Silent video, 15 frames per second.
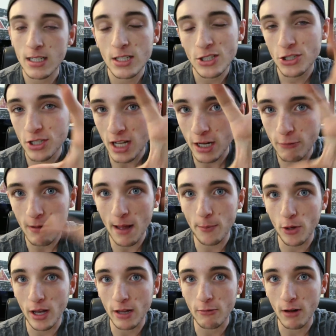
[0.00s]
Just kind of wrap your
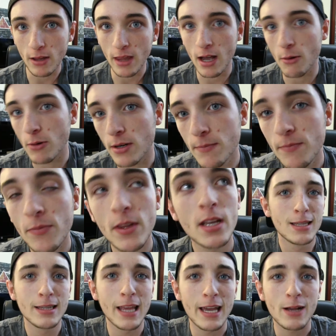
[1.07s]
head around that one.
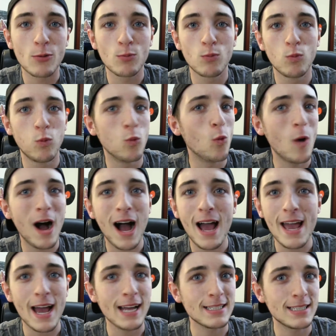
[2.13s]
Like
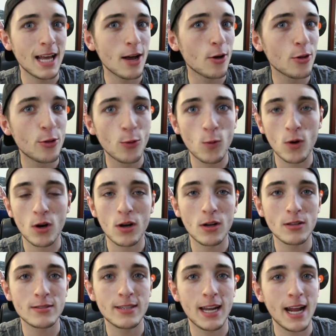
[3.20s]
why I tell the
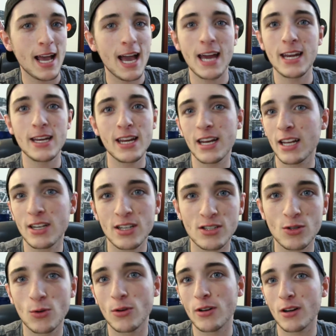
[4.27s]
world that I had an eating
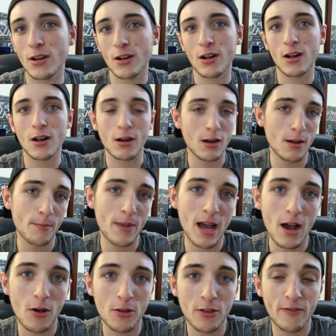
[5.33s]
disorder, or
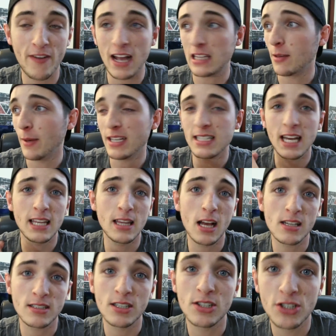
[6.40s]
about the fact that my dad
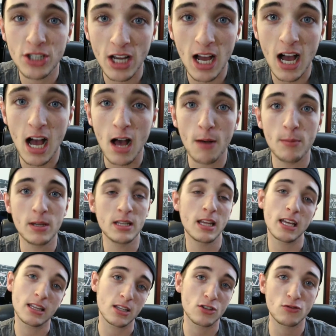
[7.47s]
lost his job and
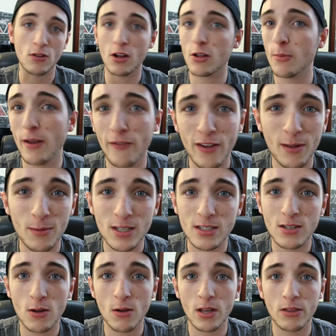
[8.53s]
like the struggle my family is
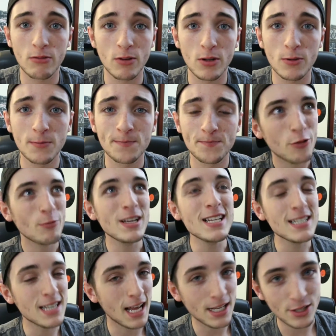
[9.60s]
going through. The
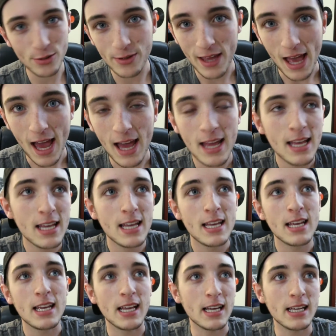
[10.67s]
reason I do that
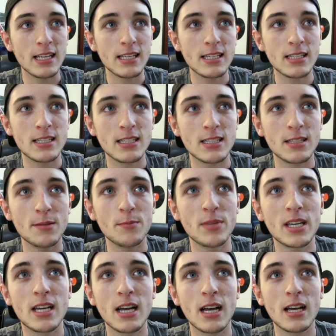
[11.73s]
is
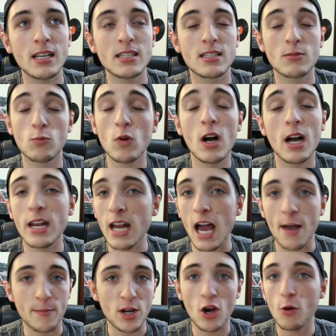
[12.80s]
because, one,
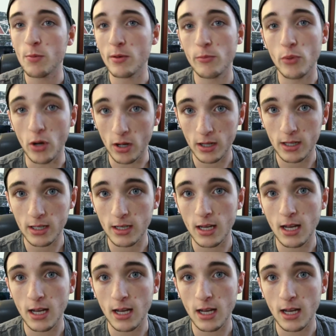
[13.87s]
I'm an open book.